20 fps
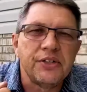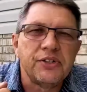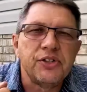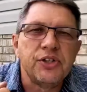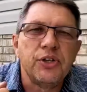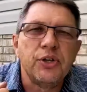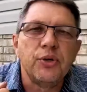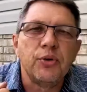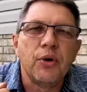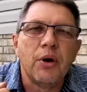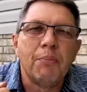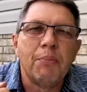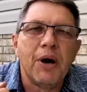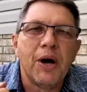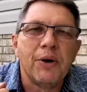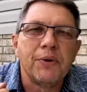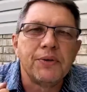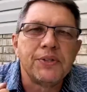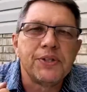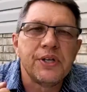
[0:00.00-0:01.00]
to you
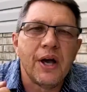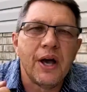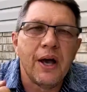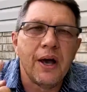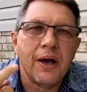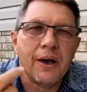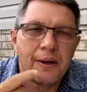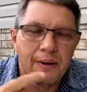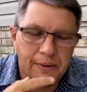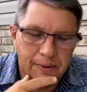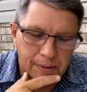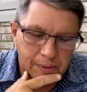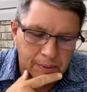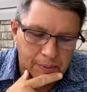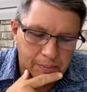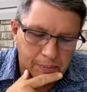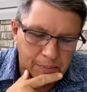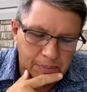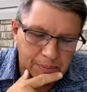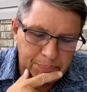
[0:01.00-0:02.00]
about
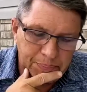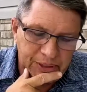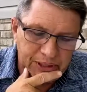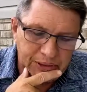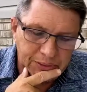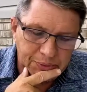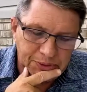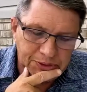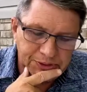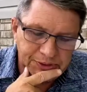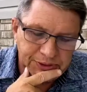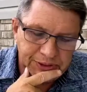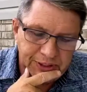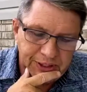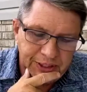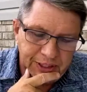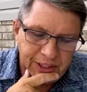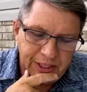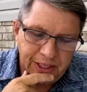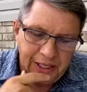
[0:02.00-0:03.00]
parables.
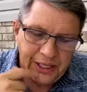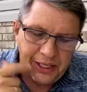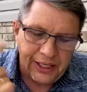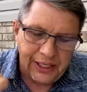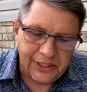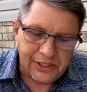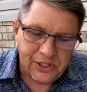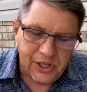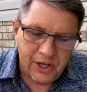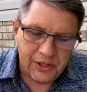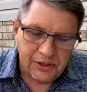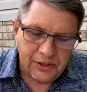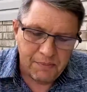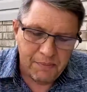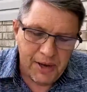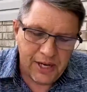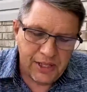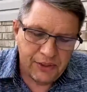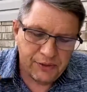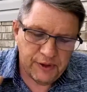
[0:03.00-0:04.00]
He taught them
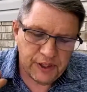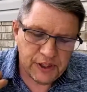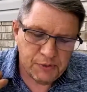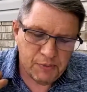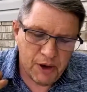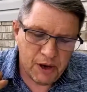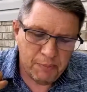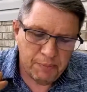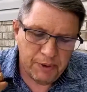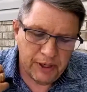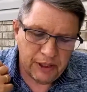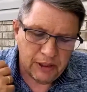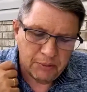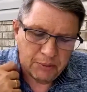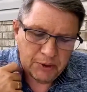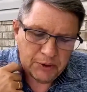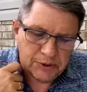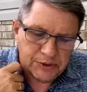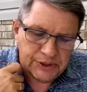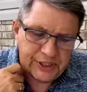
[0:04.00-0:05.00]
many things by
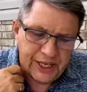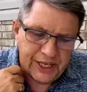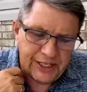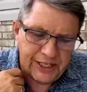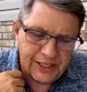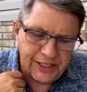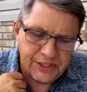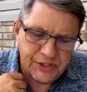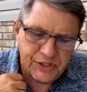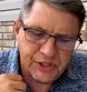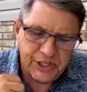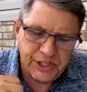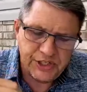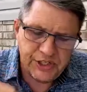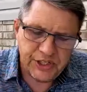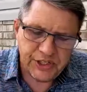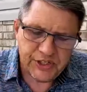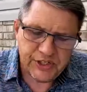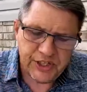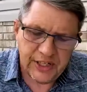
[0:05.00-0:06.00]
parables, and in his
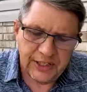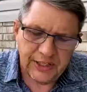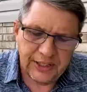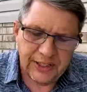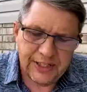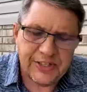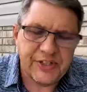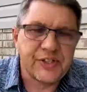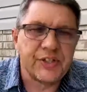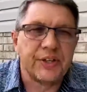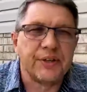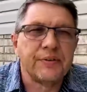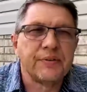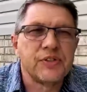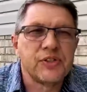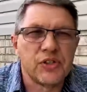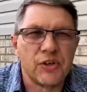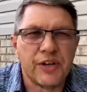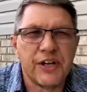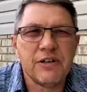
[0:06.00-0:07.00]
teaching said, "Listen."
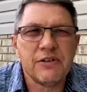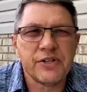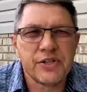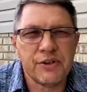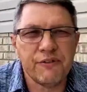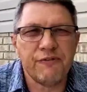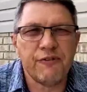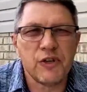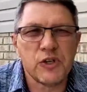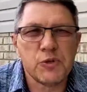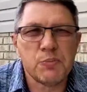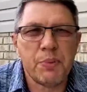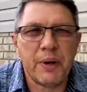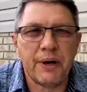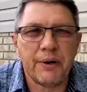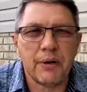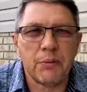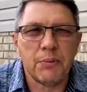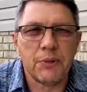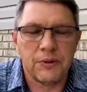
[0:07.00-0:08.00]
So here's the first
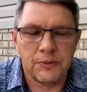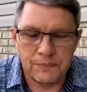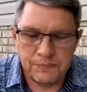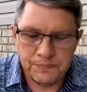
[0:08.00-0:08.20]
parable.